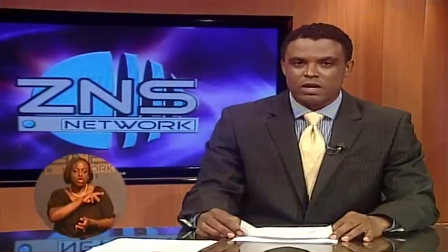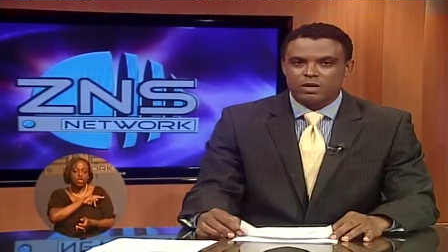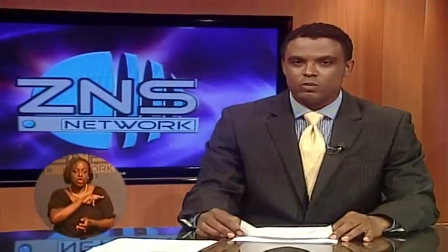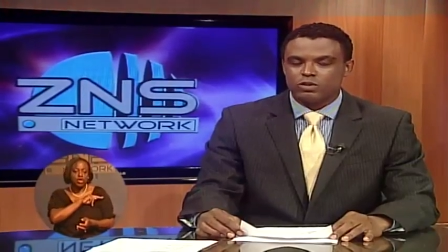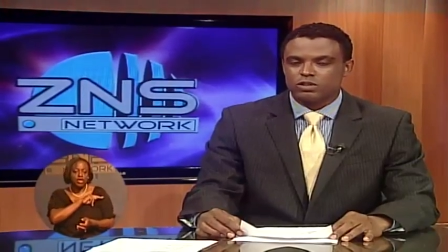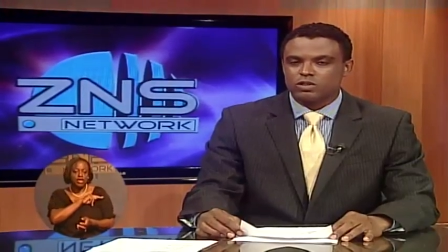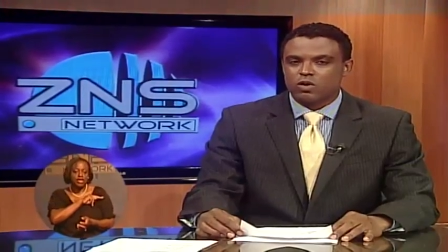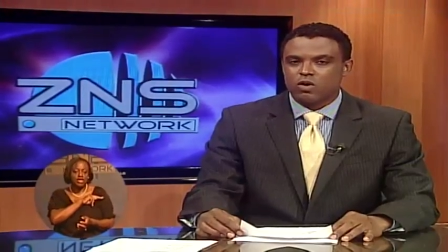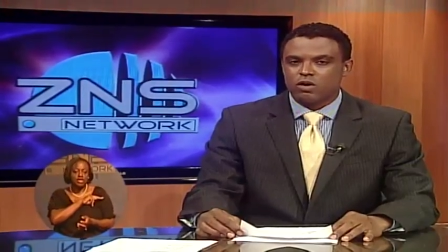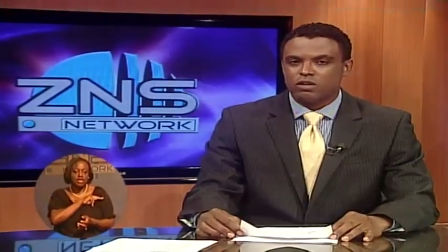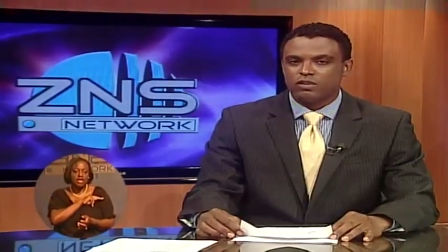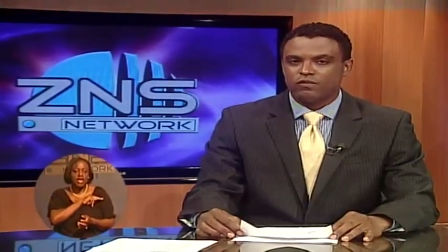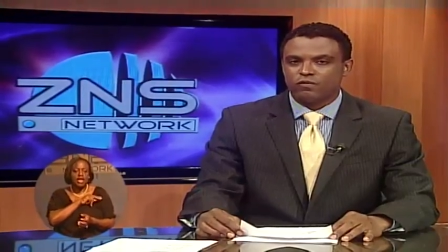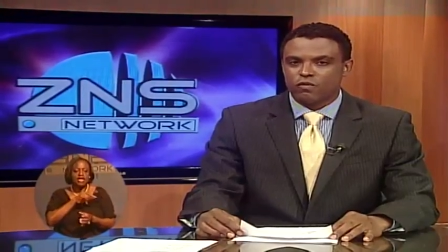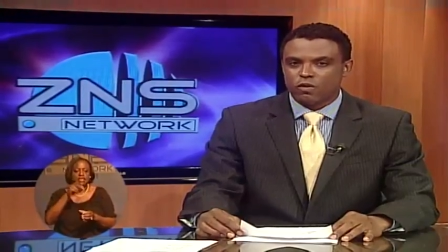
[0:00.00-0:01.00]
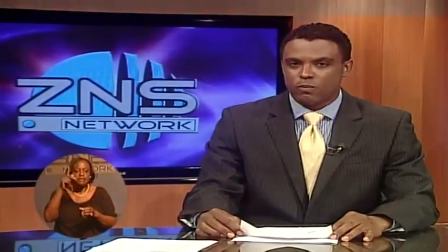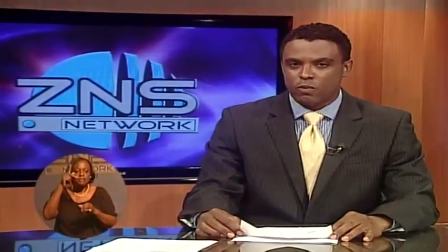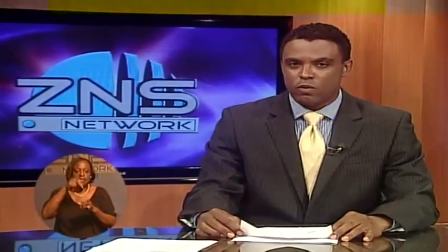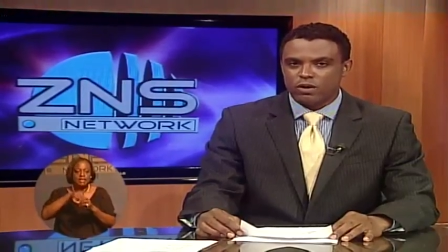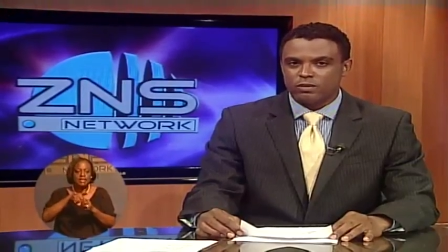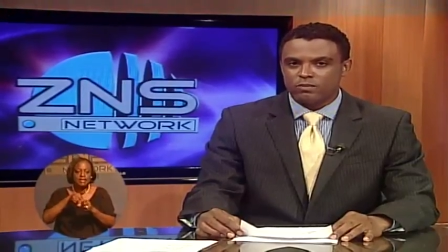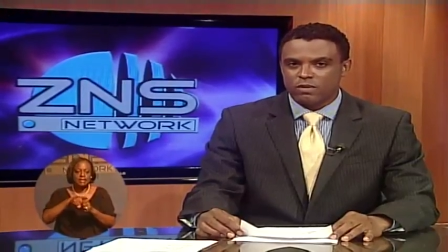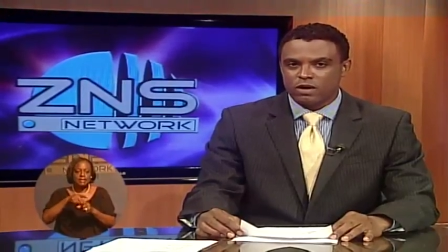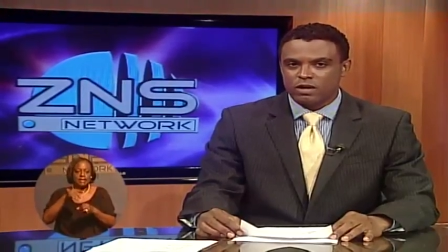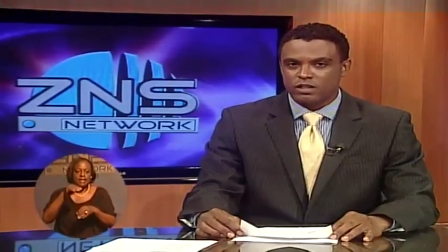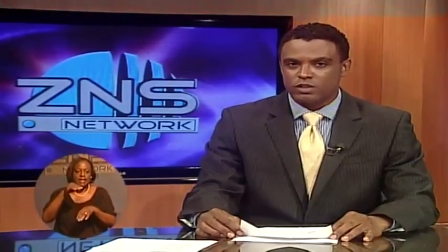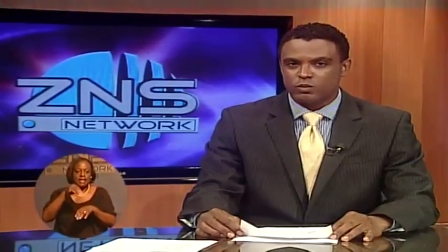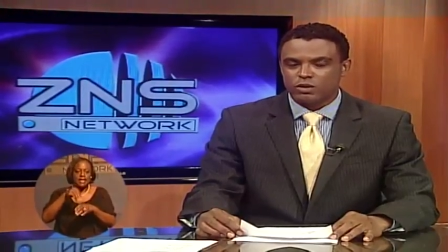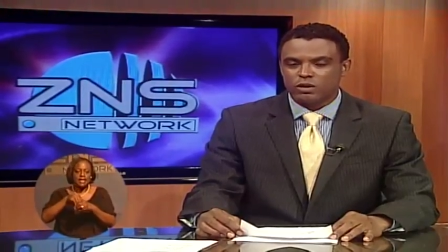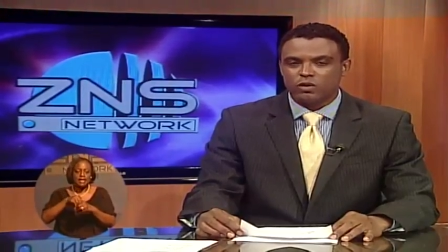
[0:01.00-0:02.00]
It was called the Four Point
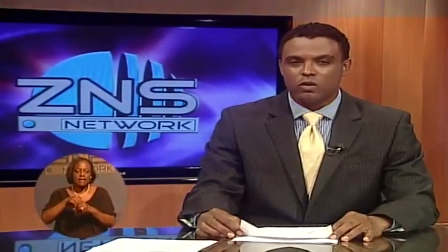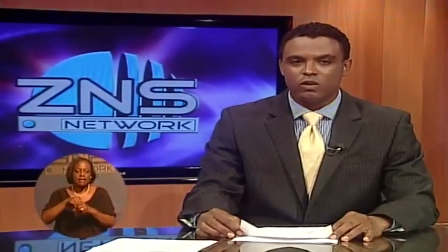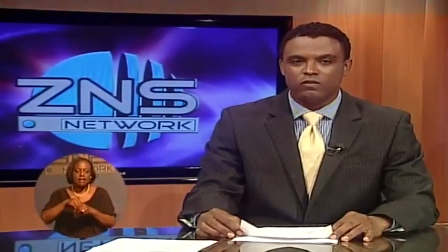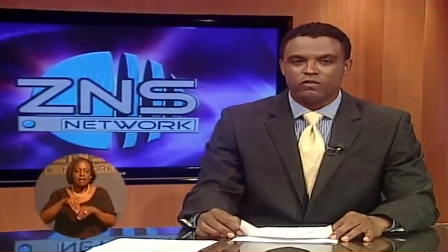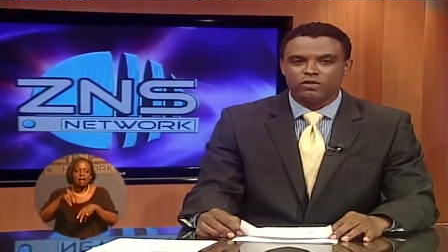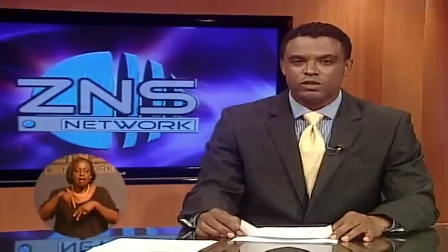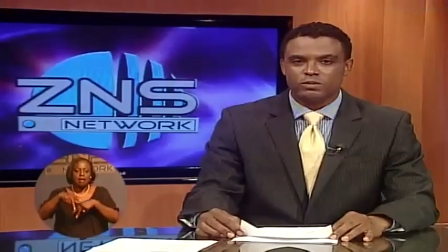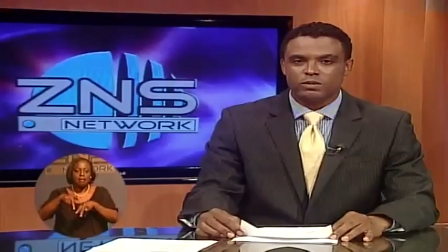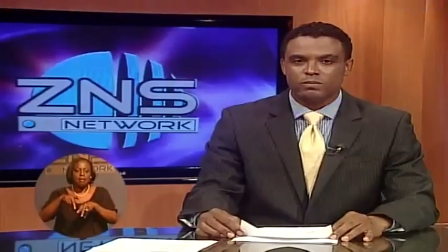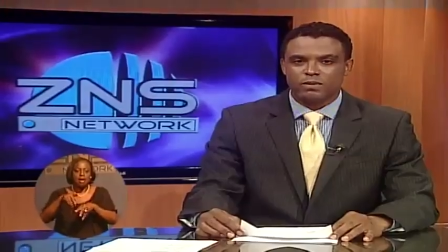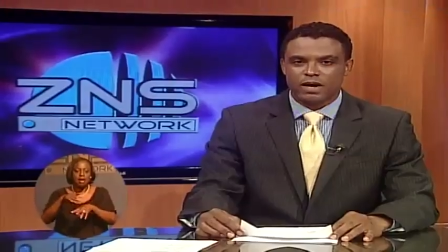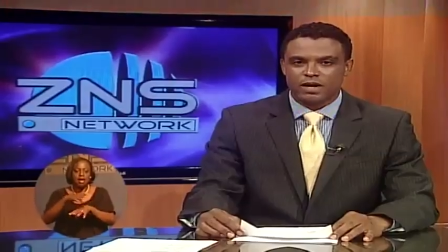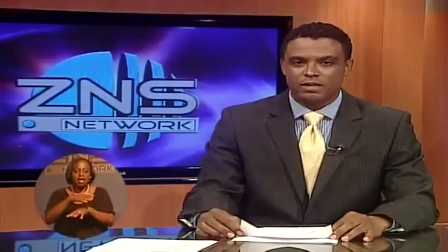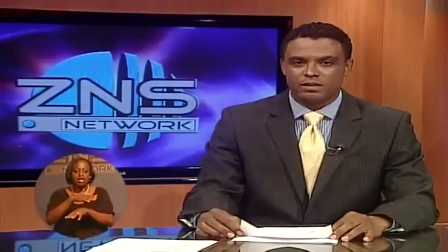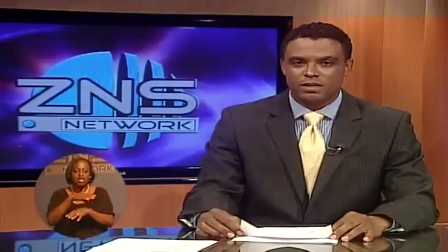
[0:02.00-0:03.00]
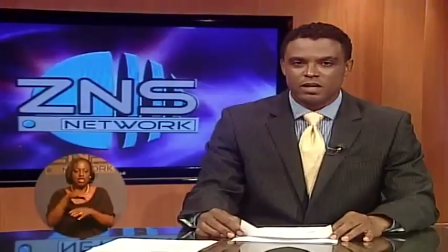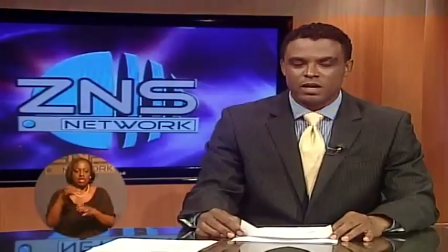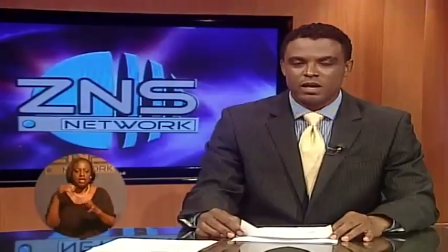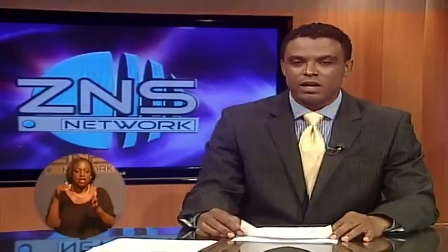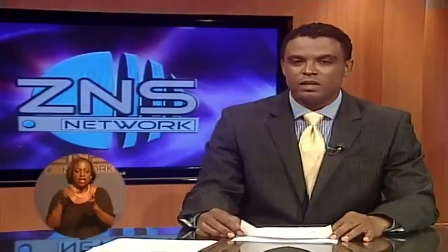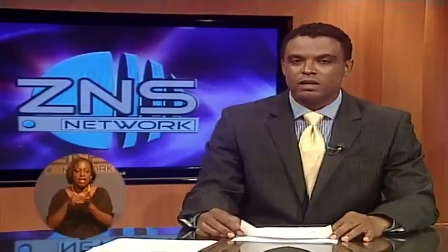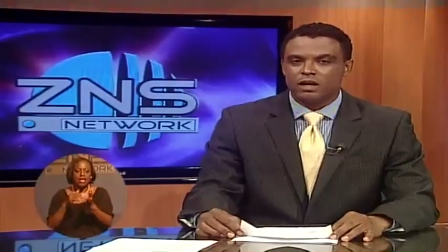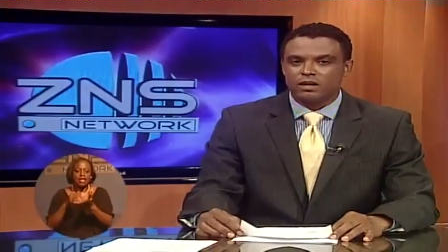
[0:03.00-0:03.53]
March, where law enforcement bands and